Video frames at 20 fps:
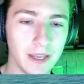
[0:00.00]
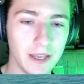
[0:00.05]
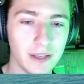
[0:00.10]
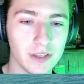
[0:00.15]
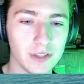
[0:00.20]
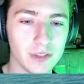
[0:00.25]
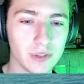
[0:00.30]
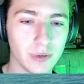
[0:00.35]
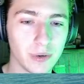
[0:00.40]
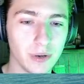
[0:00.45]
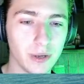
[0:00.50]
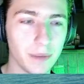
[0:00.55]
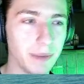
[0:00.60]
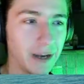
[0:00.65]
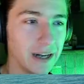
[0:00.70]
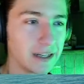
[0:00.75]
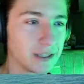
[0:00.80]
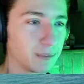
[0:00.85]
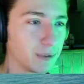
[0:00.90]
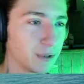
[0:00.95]
So going
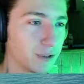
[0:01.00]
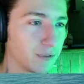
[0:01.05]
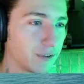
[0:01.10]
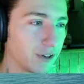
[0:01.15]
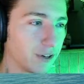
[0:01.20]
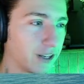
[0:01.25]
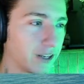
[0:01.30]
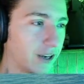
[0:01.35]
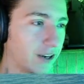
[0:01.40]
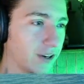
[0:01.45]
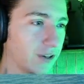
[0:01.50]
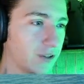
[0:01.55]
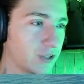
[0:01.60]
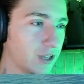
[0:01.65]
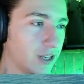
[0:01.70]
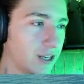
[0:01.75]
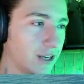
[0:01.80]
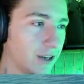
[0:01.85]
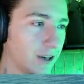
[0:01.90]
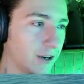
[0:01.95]
back to both of our carriers
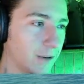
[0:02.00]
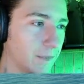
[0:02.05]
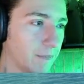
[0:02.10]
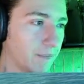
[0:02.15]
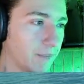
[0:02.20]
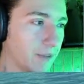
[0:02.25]
here,